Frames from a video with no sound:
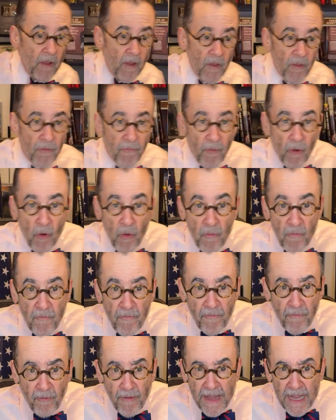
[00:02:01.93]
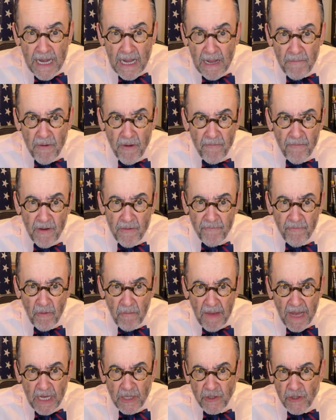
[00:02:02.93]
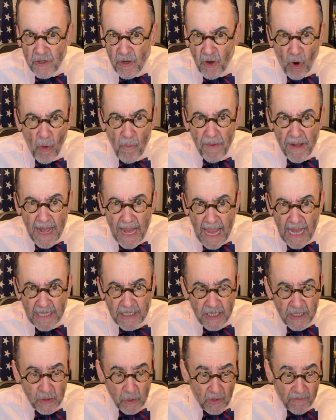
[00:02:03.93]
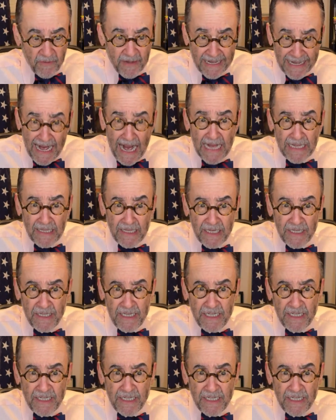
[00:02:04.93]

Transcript: through freedom of information or open access or whatever got the, these